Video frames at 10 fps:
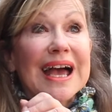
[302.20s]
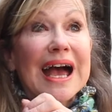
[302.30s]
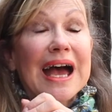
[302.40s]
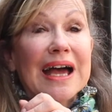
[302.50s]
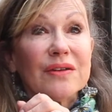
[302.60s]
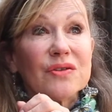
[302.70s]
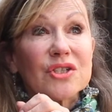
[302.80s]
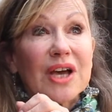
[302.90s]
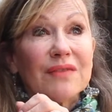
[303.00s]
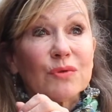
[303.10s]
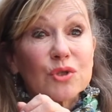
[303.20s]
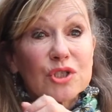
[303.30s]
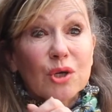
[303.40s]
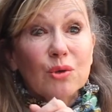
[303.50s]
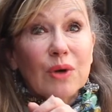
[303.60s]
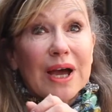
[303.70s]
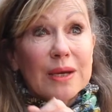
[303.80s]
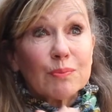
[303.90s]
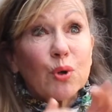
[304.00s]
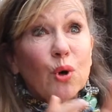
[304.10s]
and
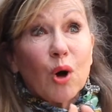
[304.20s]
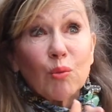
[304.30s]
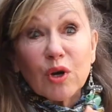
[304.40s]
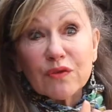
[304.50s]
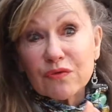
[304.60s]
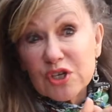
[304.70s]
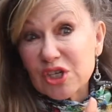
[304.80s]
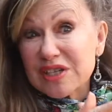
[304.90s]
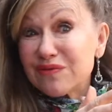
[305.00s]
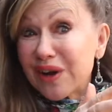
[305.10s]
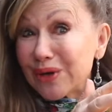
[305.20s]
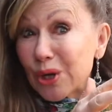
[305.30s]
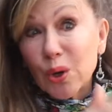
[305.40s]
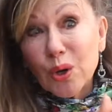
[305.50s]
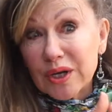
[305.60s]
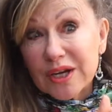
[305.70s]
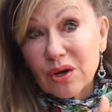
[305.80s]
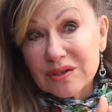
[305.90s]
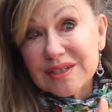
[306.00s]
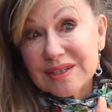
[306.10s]
I put on one of Richard's very early
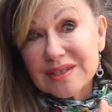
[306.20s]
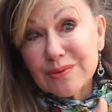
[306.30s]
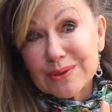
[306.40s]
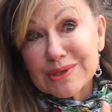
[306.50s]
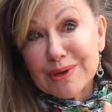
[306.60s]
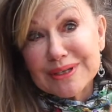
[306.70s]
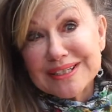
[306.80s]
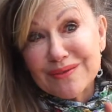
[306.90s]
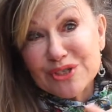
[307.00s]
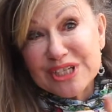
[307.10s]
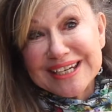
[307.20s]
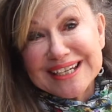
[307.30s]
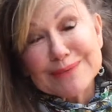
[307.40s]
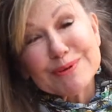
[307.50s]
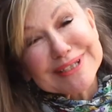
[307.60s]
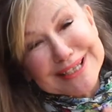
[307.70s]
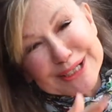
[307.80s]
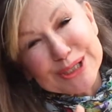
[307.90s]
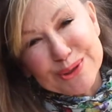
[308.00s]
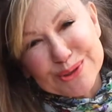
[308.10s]
concerts when he was about 17. I suppose that's the
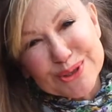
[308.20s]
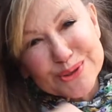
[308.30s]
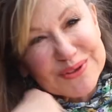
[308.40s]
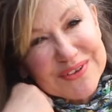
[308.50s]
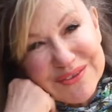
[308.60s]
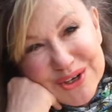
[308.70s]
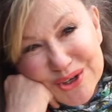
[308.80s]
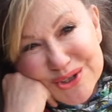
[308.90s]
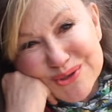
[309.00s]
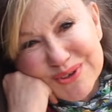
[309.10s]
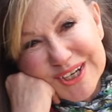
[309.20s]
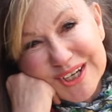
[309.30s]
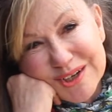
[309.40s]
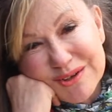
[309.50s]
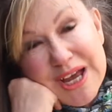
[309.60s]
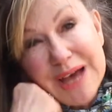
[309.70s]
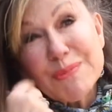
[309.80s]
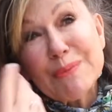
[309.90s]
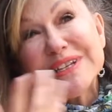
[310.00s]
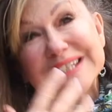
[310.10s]
closest we've ever got to it, you know.
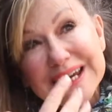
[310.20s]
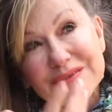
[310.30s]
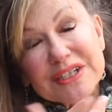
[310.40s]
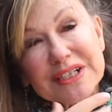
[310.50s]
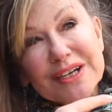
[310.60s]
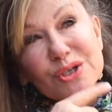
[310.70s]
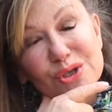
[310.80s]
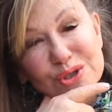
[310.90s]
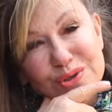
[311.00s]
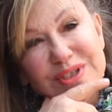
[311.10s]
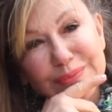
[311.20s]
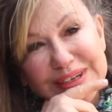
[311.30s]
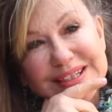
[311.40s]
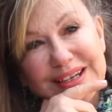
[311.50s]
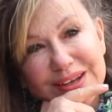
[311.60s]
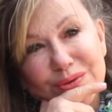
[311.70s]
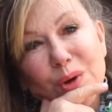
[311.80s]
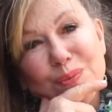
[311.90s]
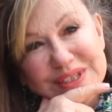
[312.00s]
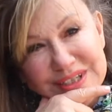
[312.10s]
Maybe David and I should do something together
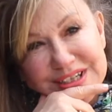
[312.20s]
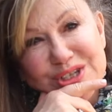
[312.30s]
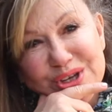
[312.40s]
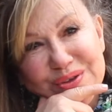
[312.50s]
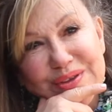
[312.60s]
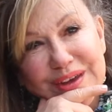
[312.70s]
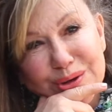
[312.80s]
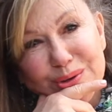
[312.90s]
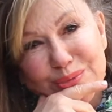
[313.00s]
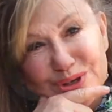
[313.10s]
opposite each other. That could be